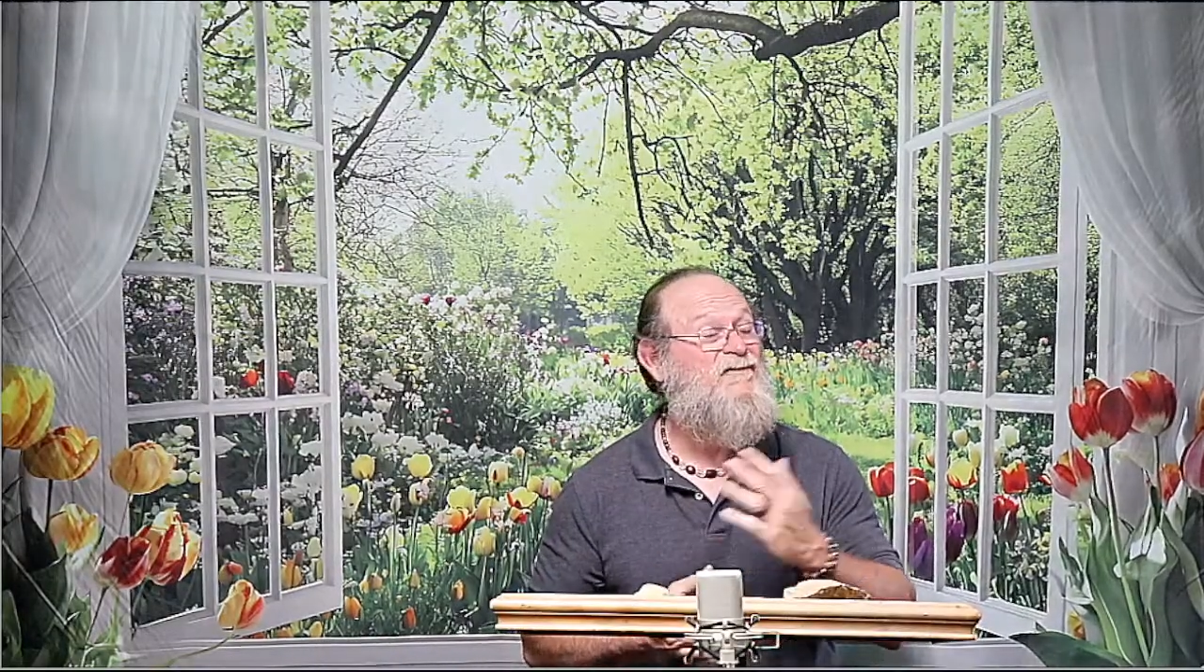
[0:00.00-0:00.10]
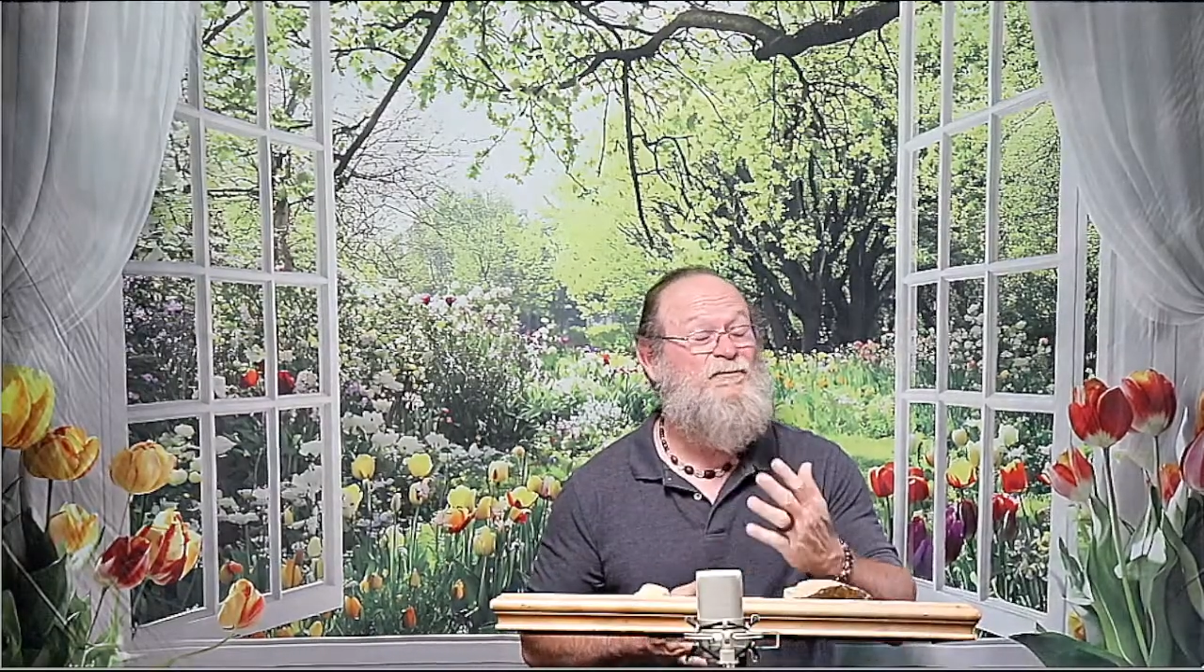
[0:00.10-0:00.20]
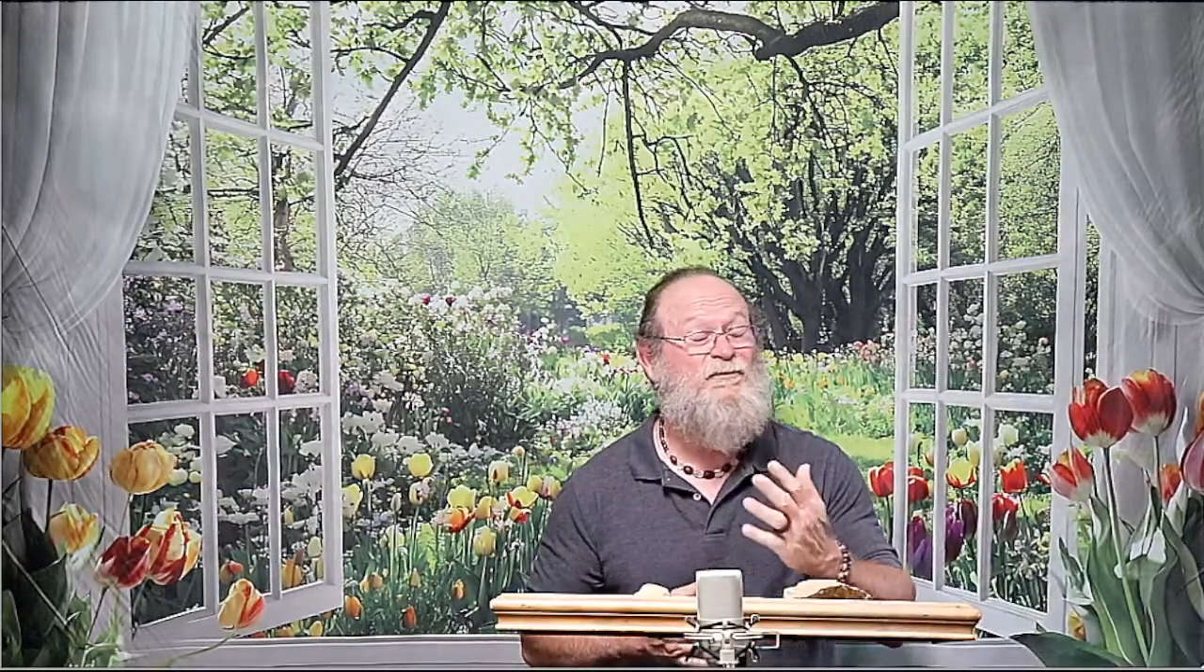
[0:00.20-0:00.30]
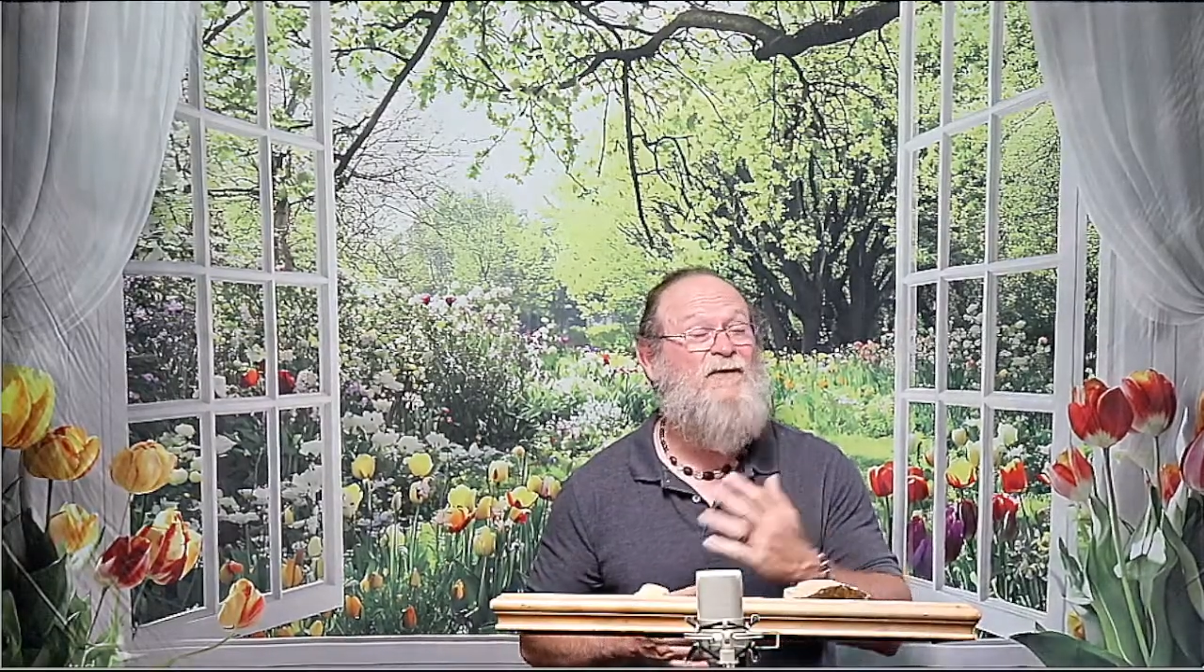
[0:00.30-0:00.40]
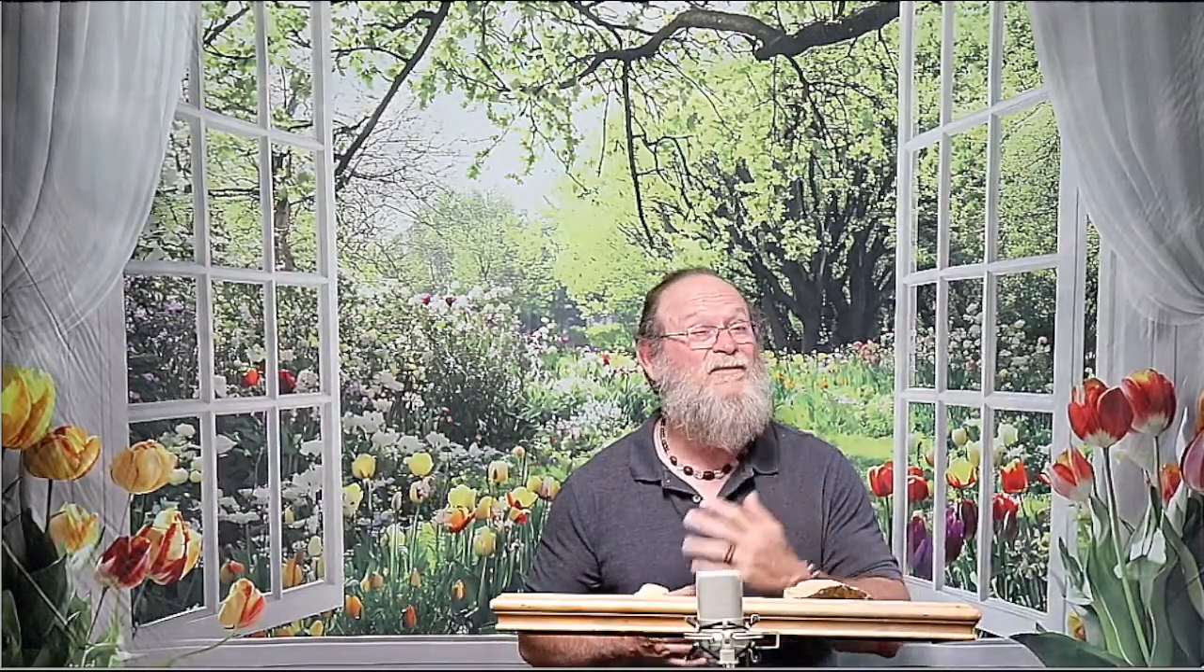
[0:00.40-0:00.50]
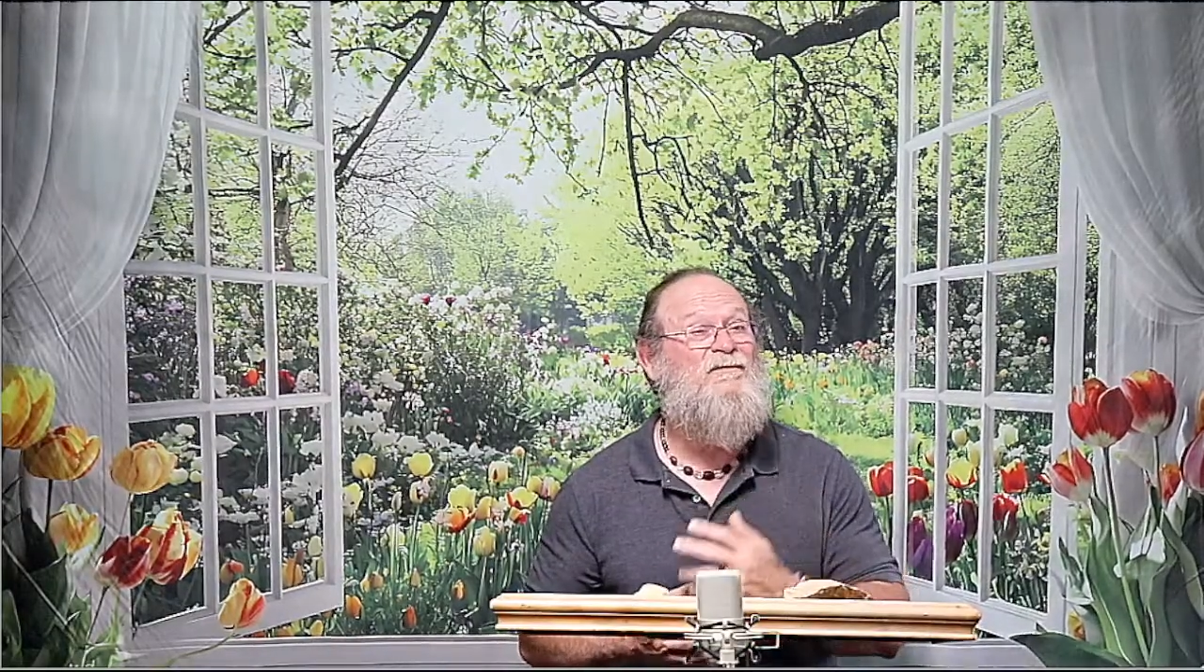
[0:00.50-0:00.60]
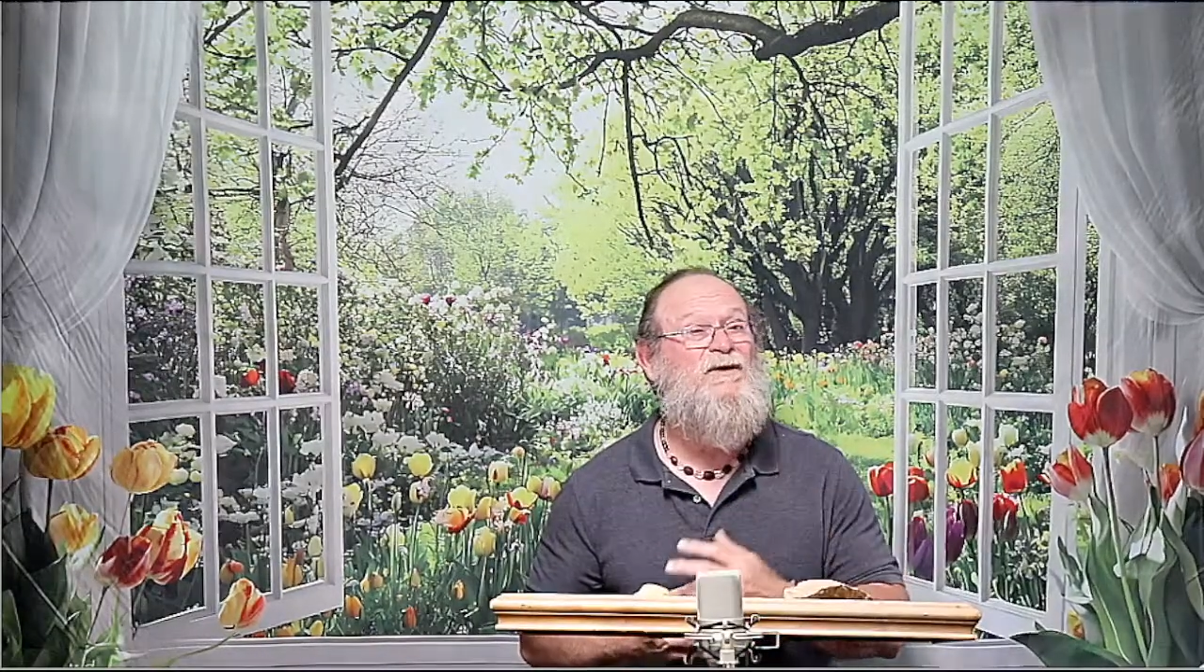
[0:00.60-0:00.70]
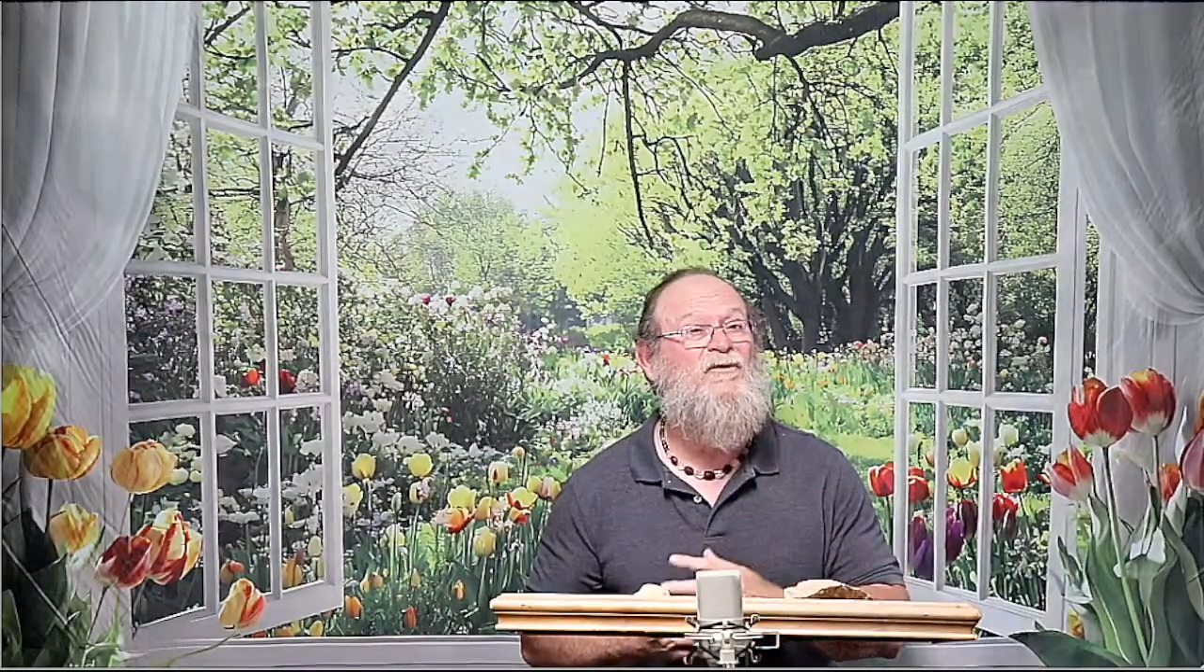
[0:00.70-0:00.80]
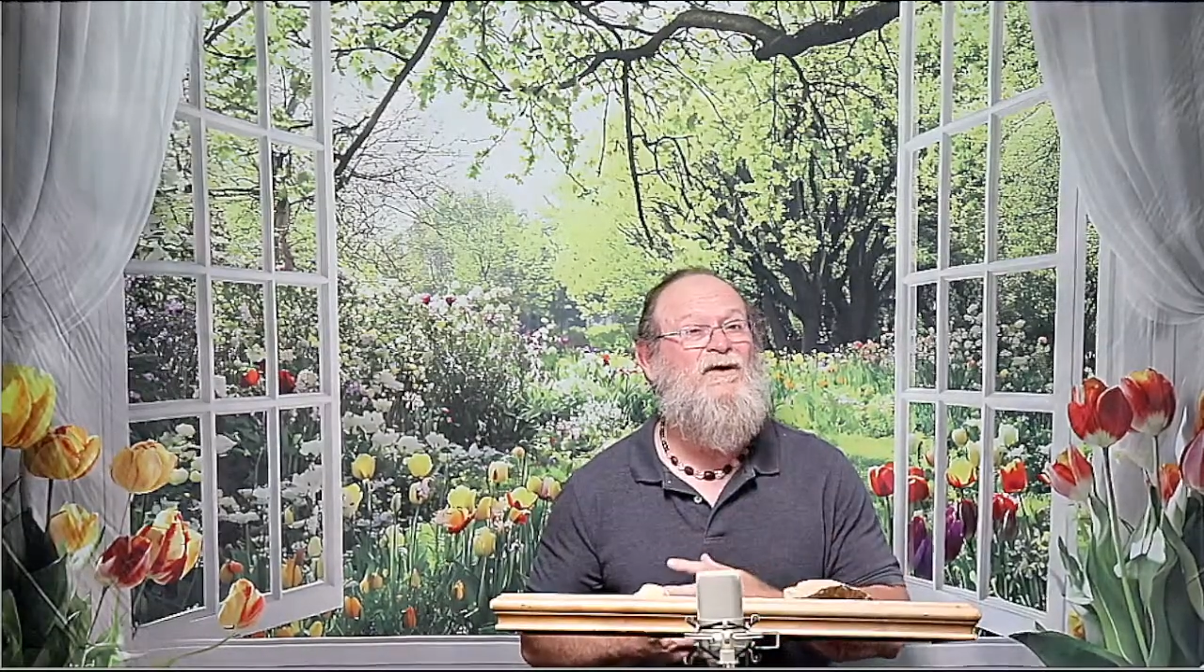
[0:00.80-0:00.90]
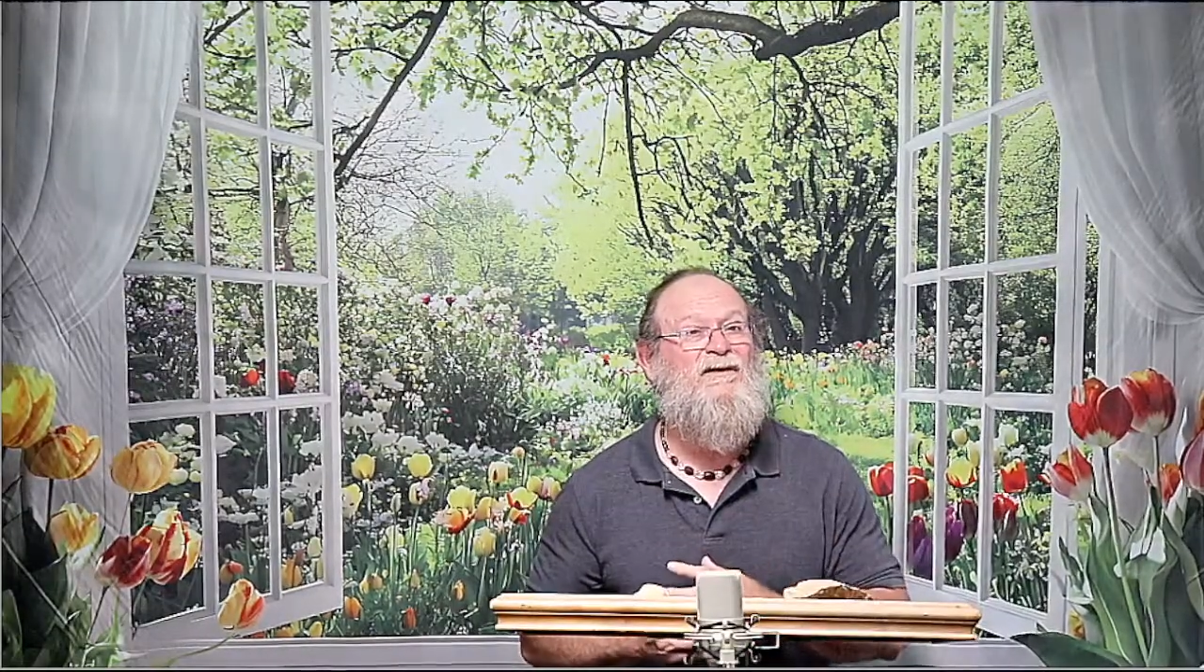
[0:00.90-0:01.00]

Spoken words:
probably were.